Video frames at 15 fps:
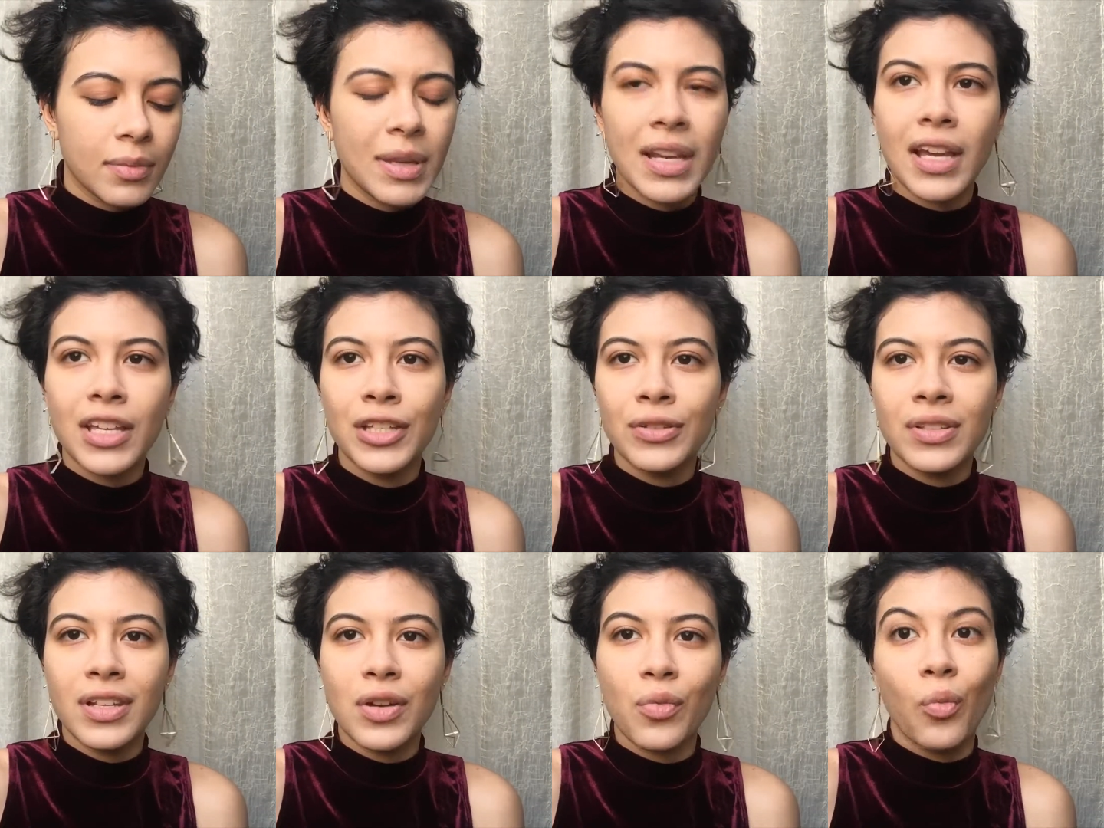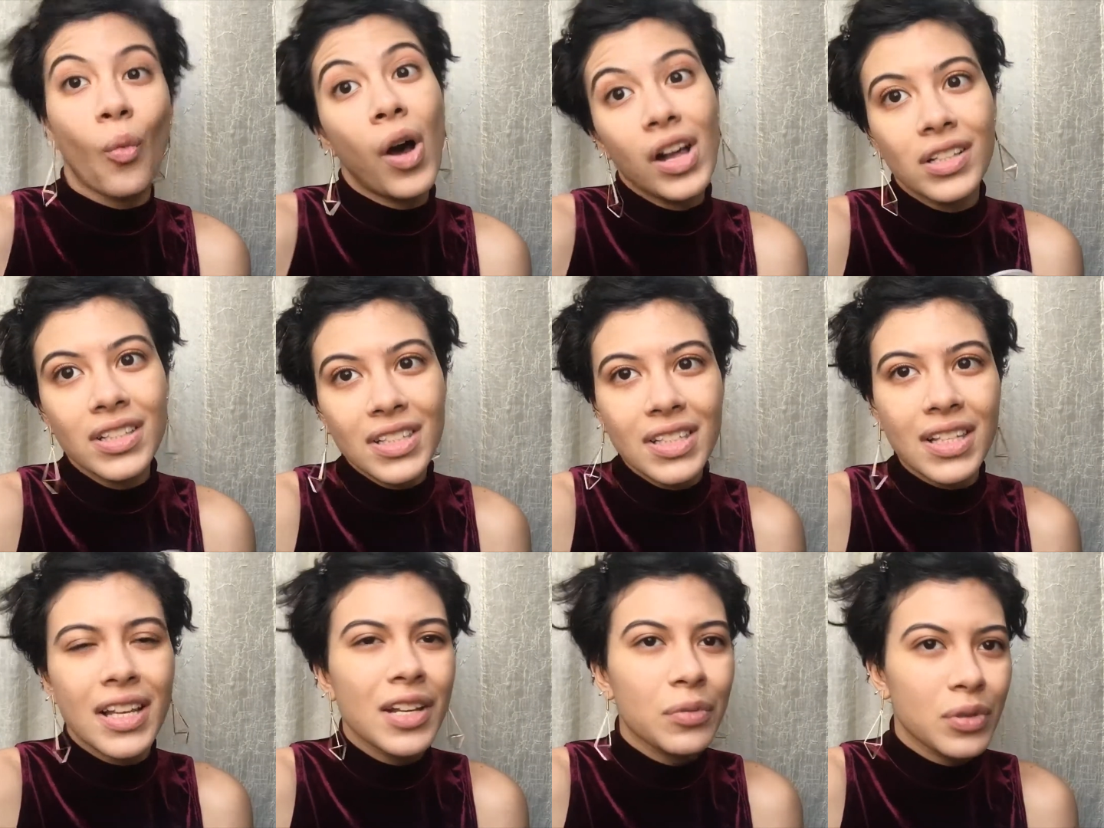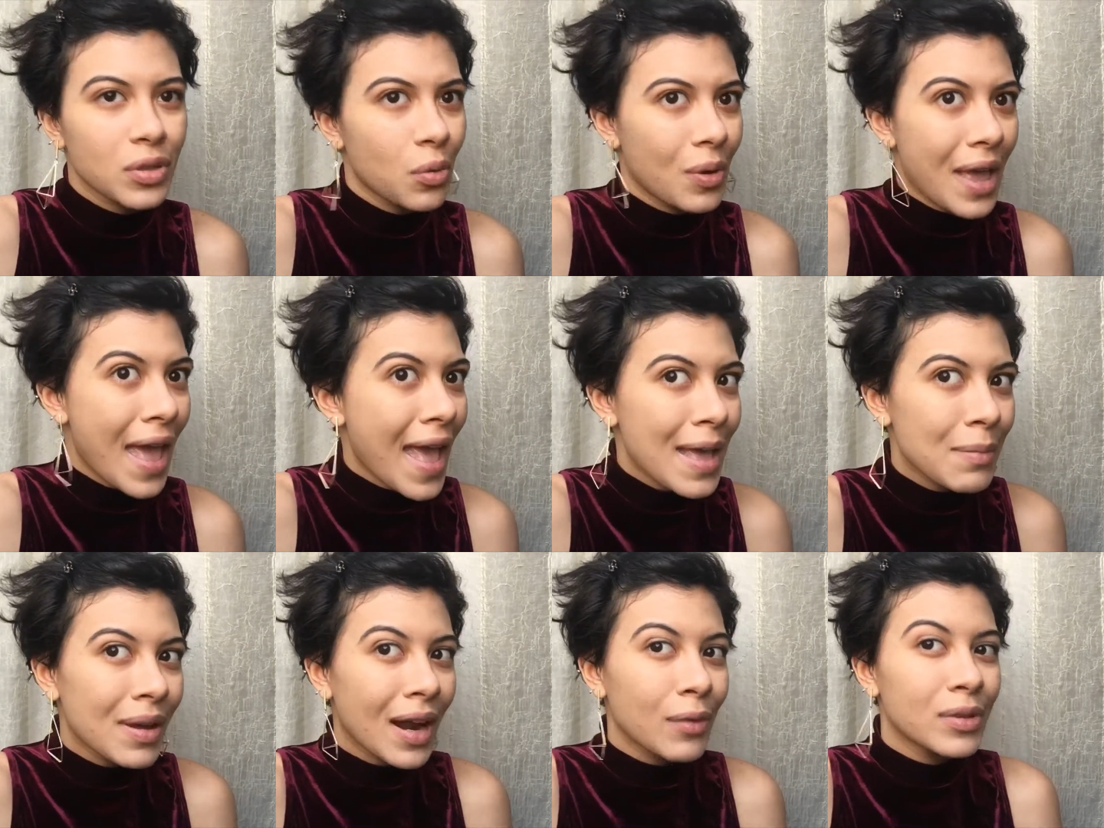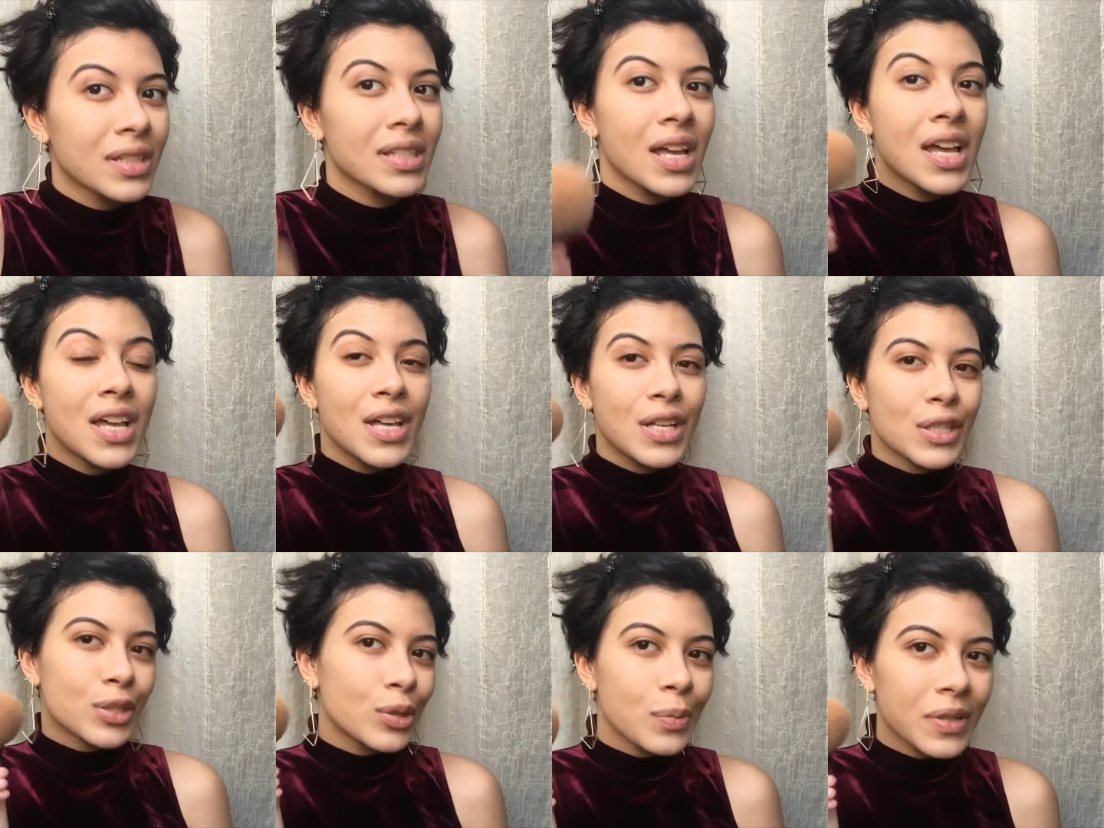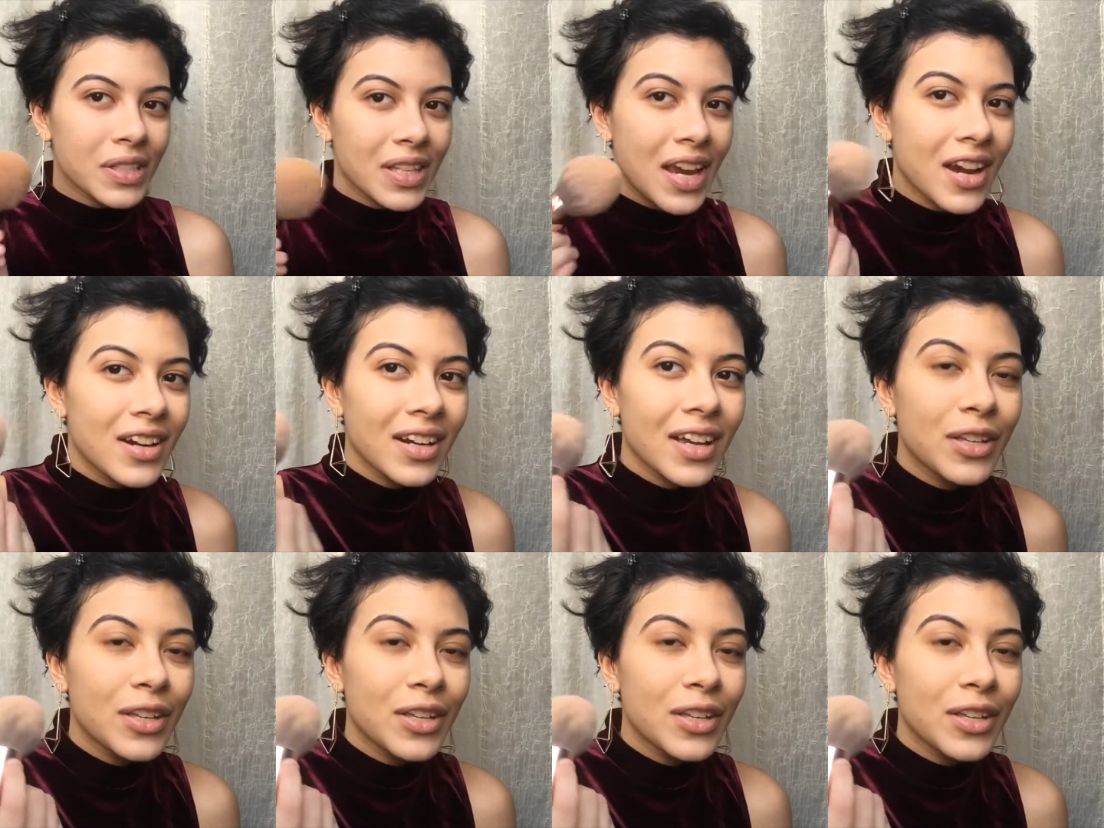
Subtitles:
I mean, I used it once and it was okay, but I was super scared.